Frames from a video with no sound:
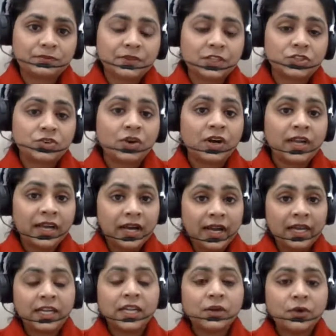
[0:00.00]
So
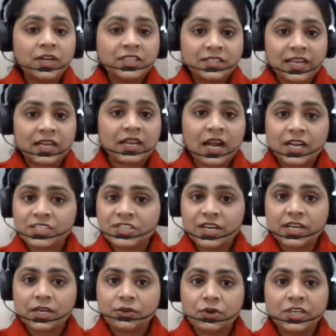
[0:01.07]
adenoids, enlarged
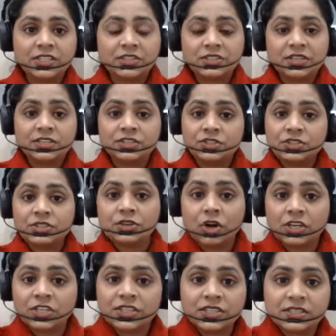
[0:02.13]
adenoids, is
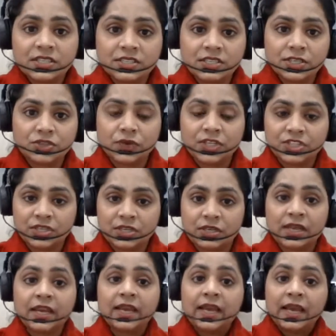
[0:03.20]
not just a situation.
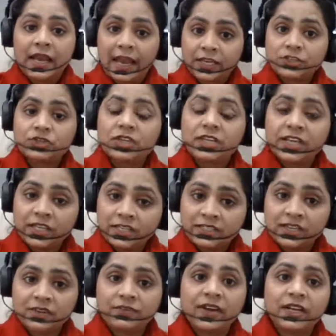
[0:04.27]
Actually, it
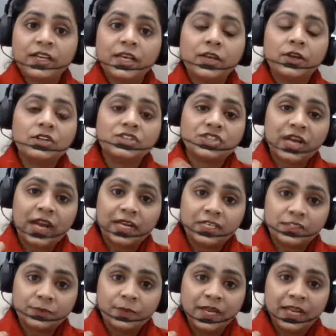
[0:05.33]
is affecting your
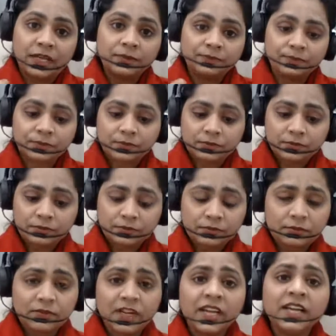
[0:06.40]
child's brain.
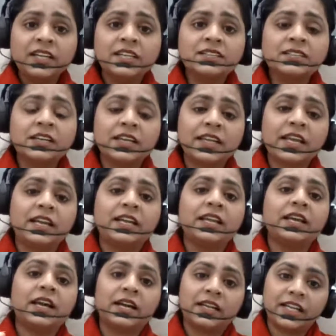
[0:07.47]
It is
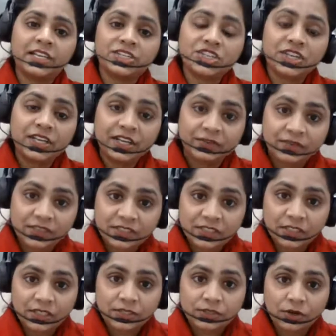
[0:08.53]
creating attention
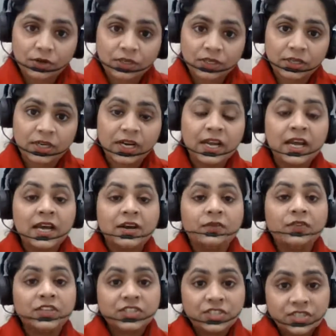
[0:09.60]
deficit disorder,
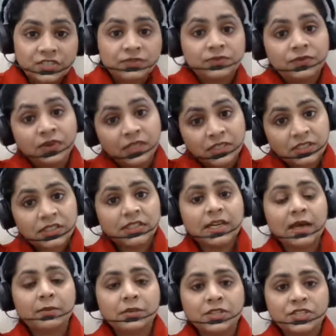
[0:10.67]
which is further
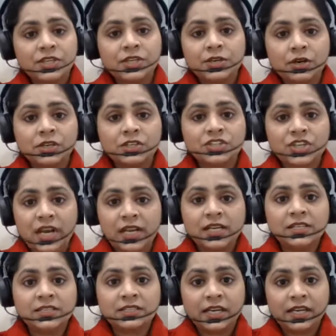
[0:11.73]
damaging your
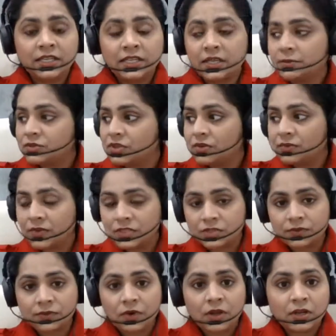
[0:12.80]
child's in terms of,
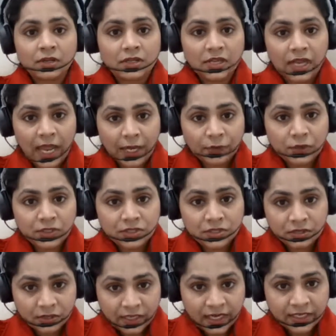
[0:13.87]
first of all, the
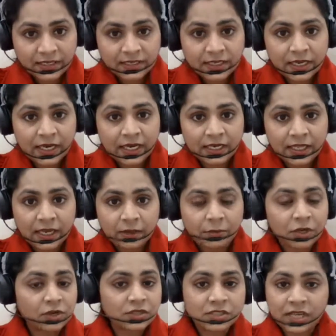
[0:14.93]
language gets delayed there
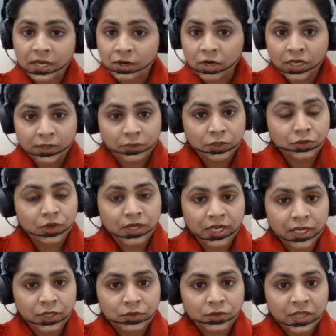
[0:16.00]
because they are not able to
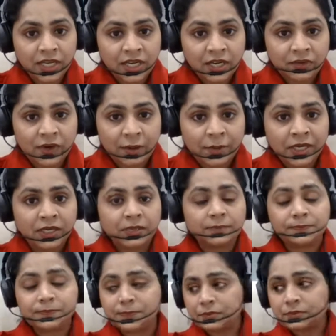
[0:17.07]
attend to their environment.
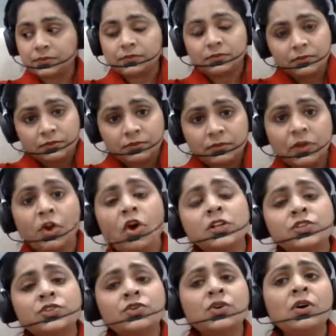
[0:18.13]

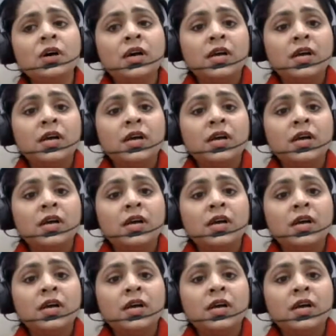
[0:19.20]
Also,